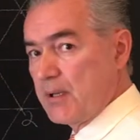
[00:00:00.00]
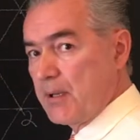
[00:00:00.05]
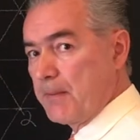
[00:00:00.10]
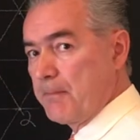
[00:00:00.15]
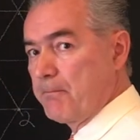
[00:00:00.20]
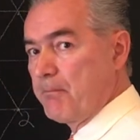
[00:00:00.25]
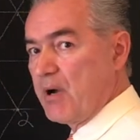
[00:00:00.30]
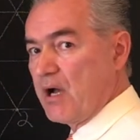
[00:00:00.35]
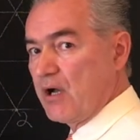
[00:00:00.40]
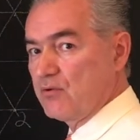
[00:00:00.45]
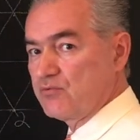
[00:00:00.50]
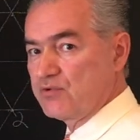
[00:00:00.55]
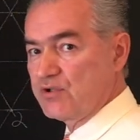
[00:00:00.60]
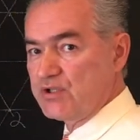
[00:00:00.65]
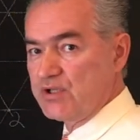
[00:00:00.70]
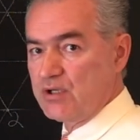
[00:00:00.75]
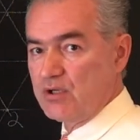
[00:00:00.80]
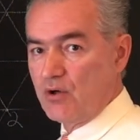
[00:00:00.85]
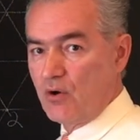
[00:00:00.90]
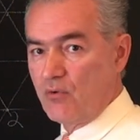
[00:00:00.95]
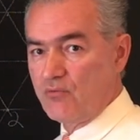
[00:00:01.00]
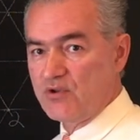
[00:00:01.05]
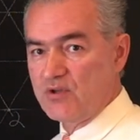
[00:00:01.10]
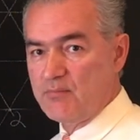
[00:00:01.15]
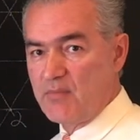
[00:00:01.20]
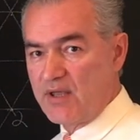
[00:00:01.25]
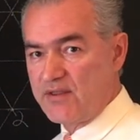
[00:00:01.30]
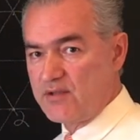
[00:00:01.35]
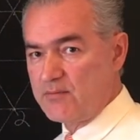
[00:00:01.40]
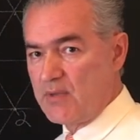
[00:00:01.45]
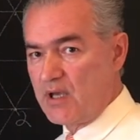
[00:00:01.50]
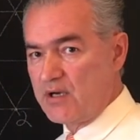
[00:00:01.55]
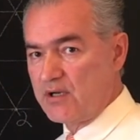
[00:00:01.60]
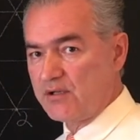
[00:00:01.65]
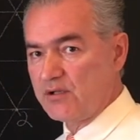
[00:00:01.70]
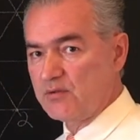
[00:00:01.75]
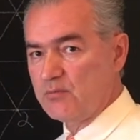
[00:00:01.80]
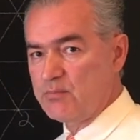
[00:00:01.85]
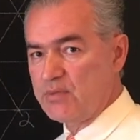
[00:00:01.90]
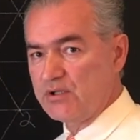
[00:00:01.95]
boundary of the
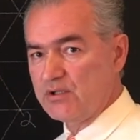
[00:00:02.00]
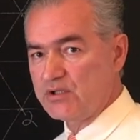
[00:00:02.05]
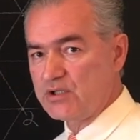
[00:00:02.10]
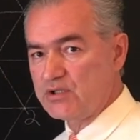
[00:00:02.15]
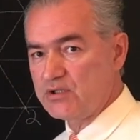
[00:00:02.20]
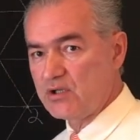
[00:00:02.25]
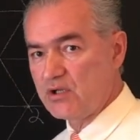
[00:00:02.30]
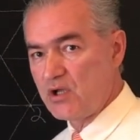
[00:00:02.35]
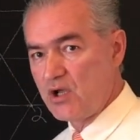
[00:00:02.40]
mathematical billiard